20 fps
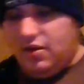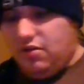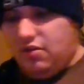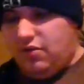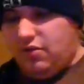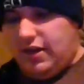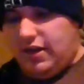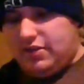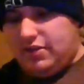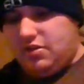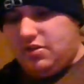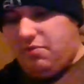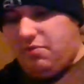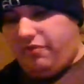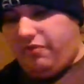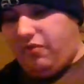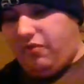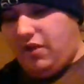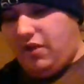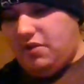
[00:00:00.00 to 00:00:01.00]
Well, actually, no,
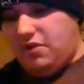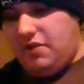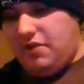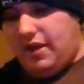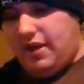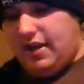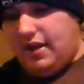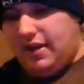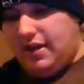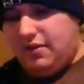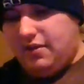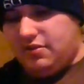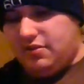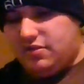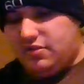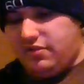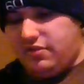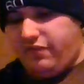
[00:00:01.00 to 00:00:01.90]
before I do that, I use